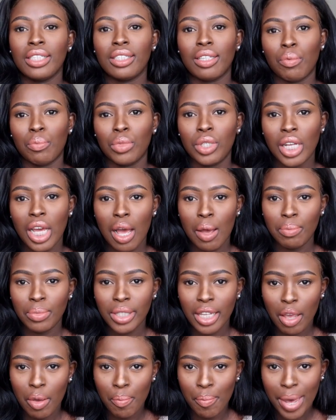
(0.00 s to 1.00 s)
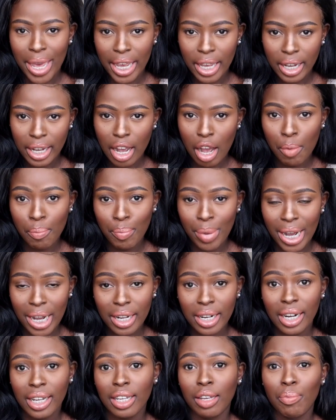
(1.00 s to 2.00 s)
sometimes it may come
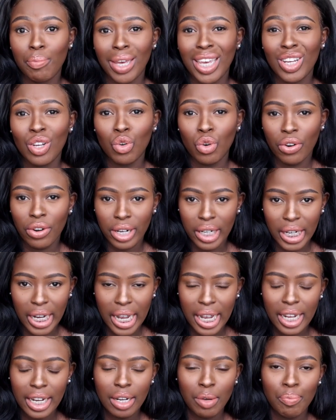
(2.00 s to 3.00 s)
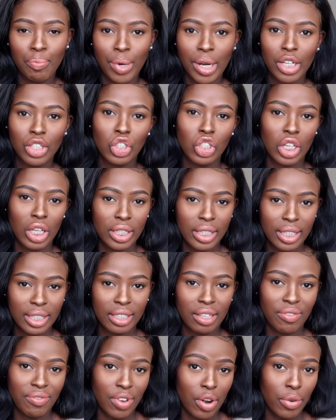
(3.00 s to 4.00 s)
back like it may grow again but
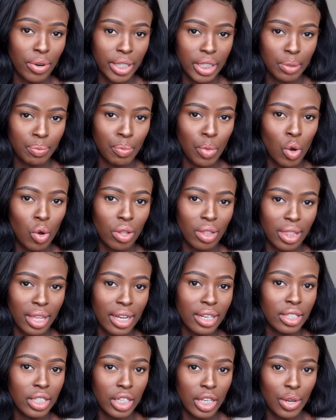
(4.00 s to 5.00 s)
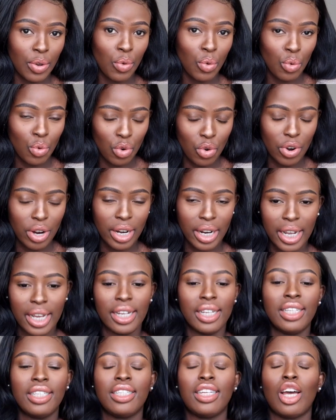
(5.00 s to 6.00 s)
chances are very small that it will grow
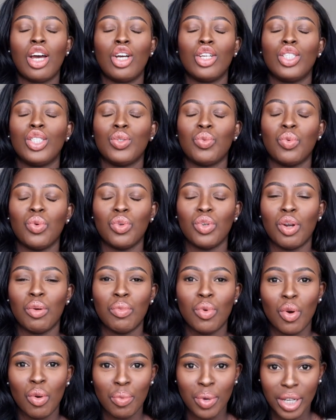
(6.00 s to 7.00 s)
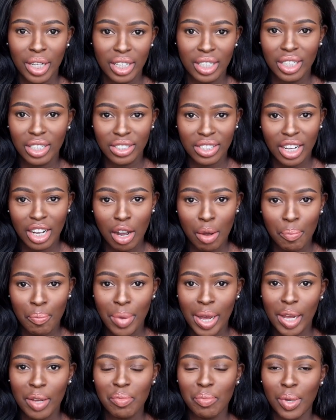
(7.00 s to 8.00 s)
again touch wood i'm hoping it doesn't come
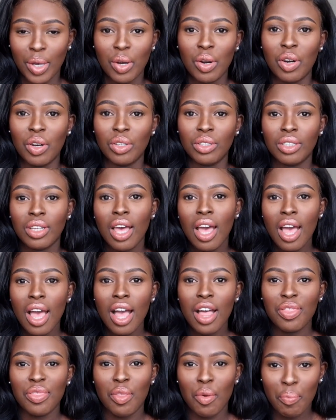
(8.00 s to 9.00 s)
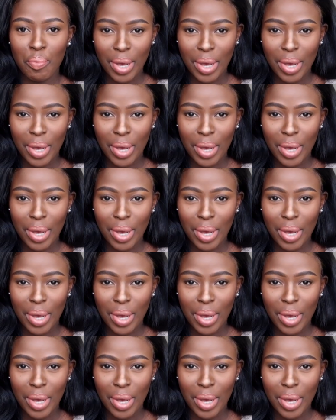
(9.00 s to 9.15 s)
back because the